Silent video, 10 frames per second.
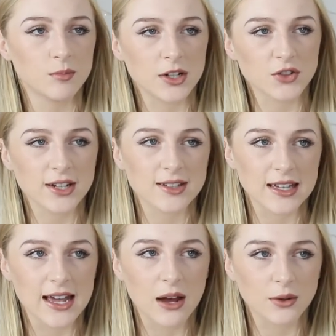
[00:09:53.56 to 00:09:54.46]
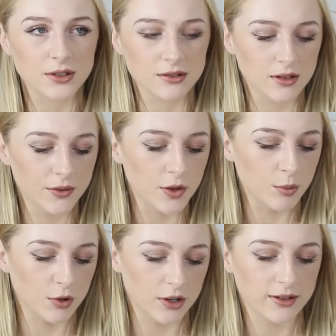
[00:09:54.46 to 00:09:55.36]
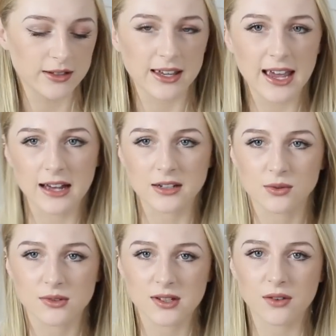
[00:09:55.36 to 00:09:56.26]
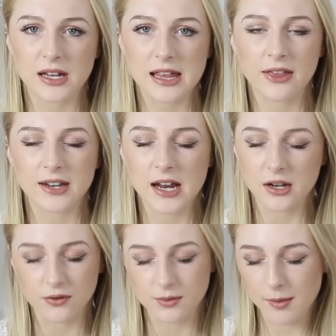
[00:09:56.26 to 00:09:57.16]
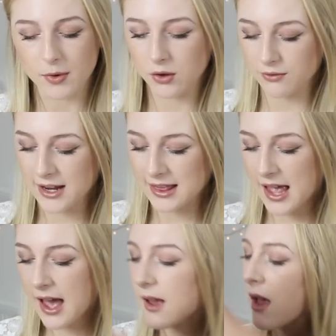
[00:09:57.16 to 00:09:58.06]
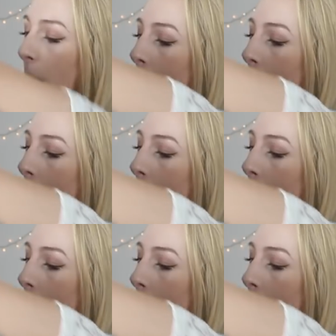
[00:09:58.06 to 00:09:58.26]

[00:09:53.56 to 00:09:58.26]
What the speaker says: my dressing gown and a few products and candles and stuff like that, then head over to my blog and read that.